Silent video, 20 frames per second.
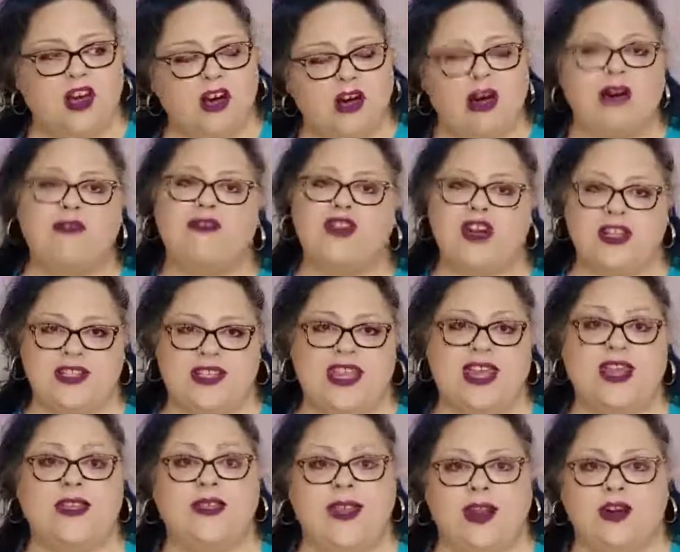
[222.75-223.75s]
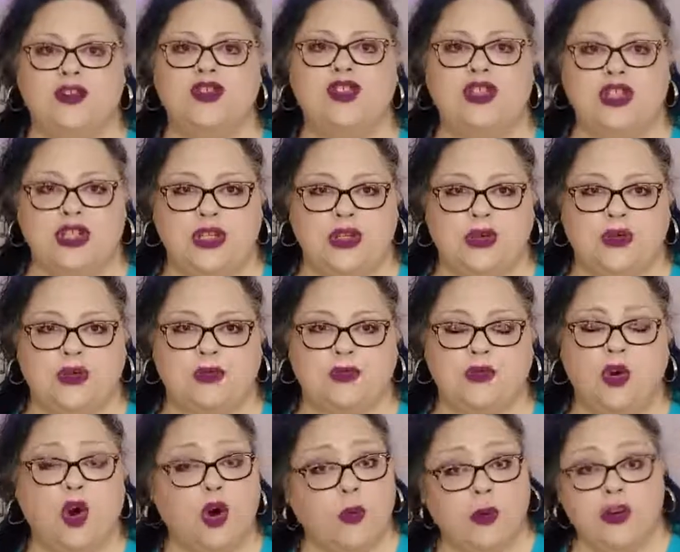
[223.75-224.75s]
offer to take theirs too.
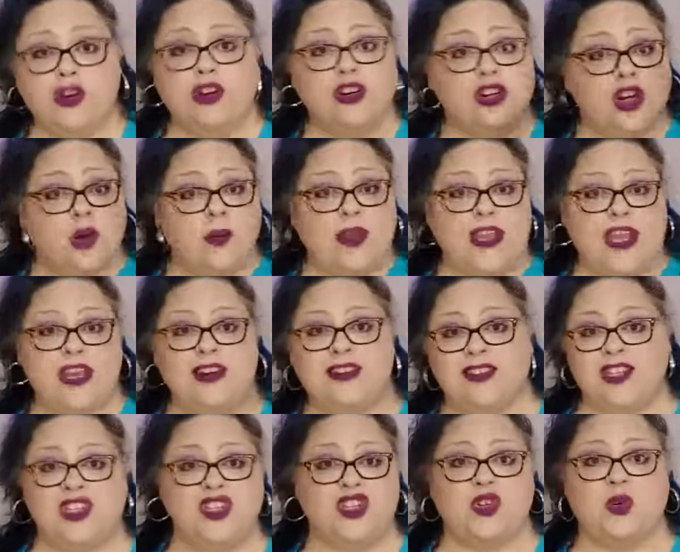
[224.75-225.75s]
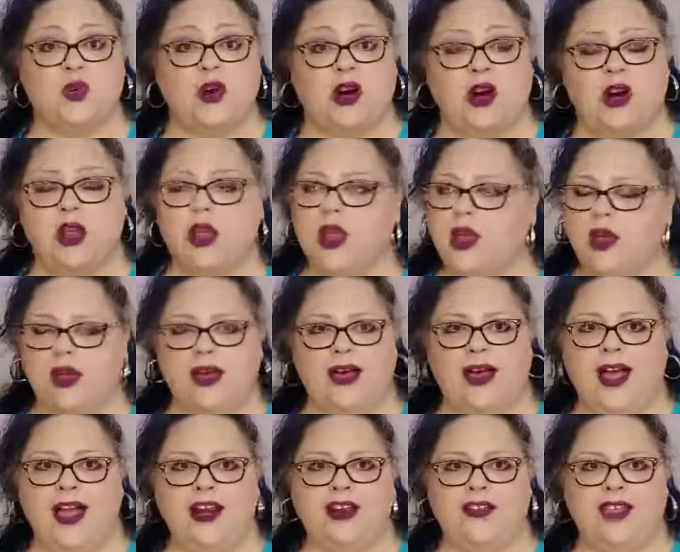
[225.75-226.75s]
Or when you're going into the store,
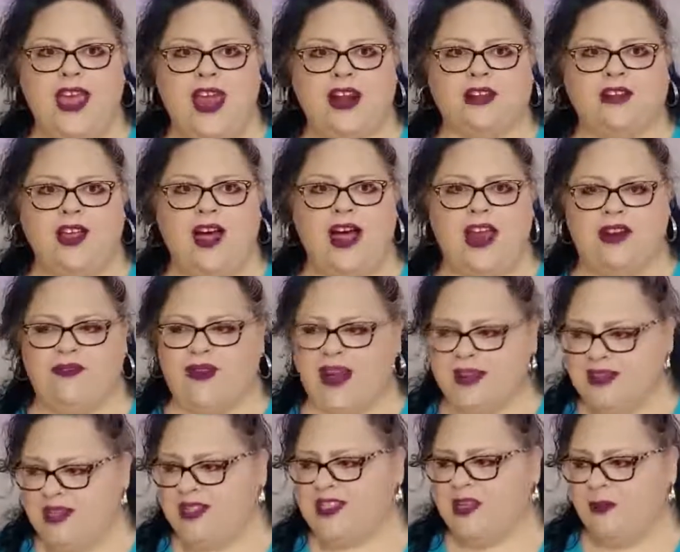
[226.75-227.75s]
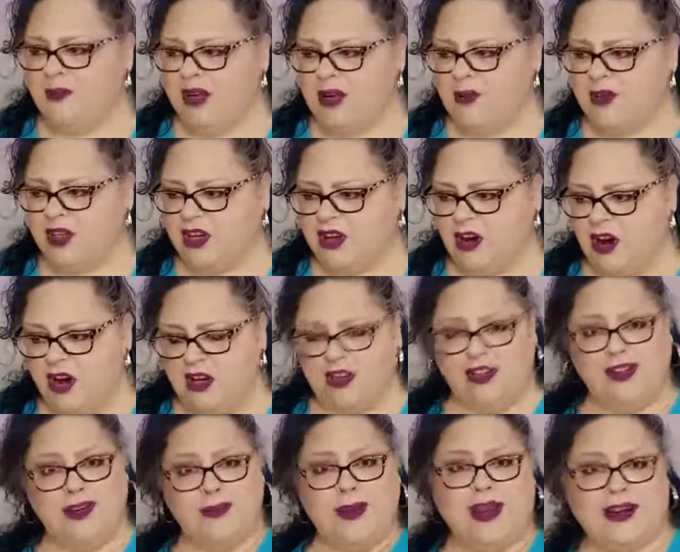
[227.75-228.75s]
I do that a lot. If I see somebody with a cart
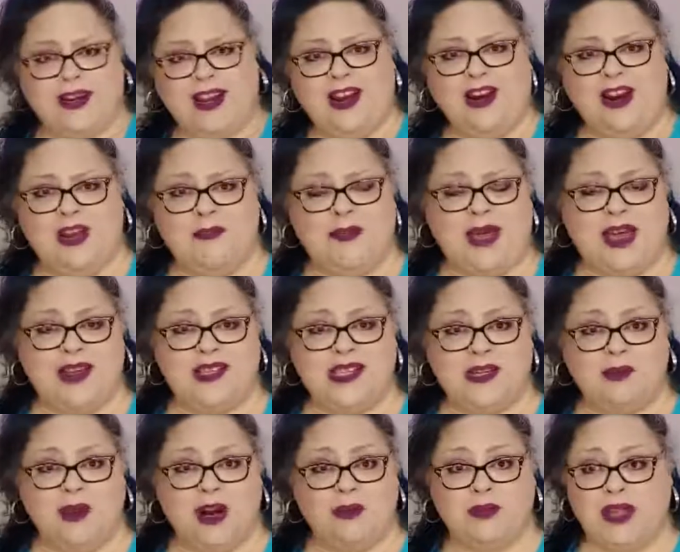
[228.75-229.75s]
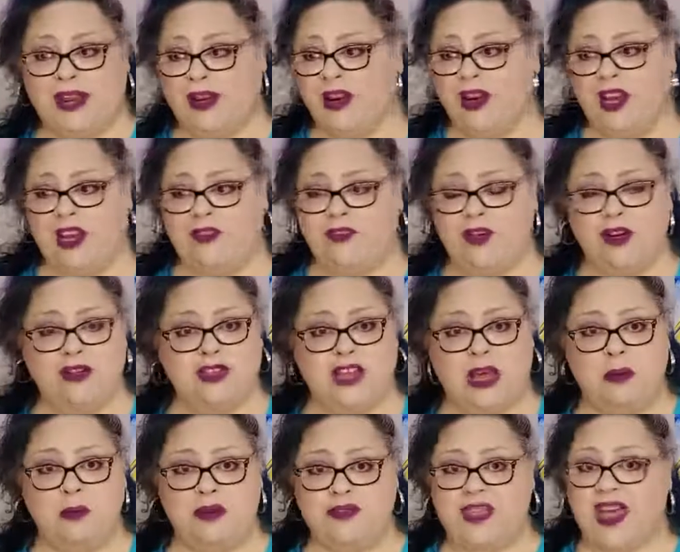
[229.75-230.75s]
and they're about to carry it back somewhere, I'm like, if you're
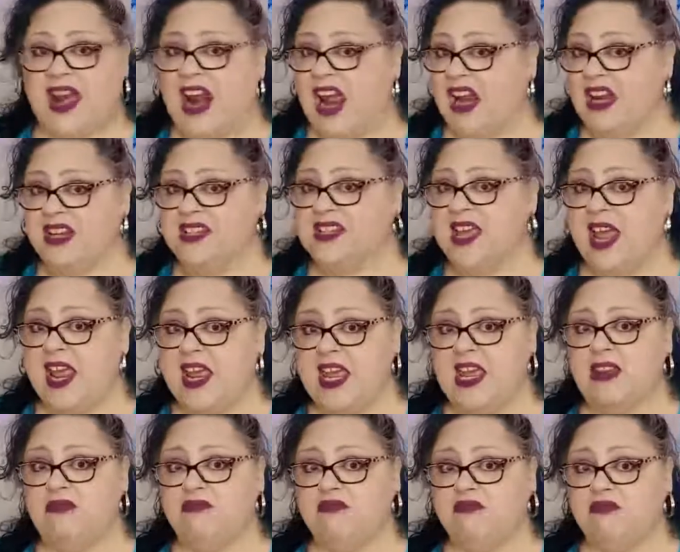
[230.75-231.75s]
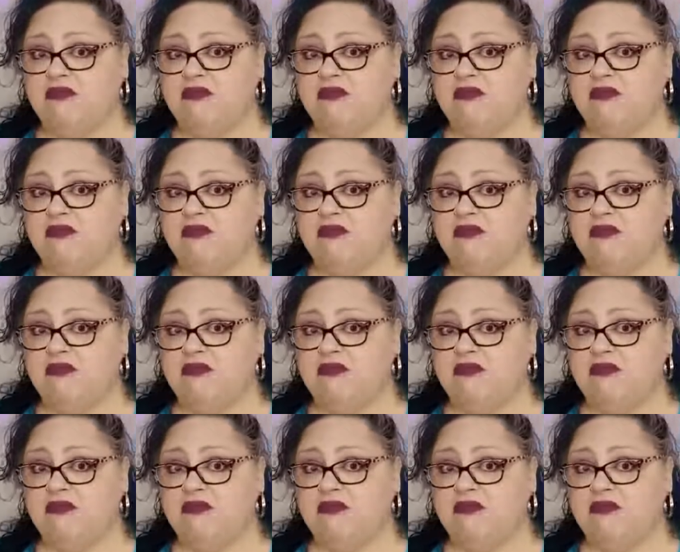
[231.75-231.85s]
done with that, I can take it.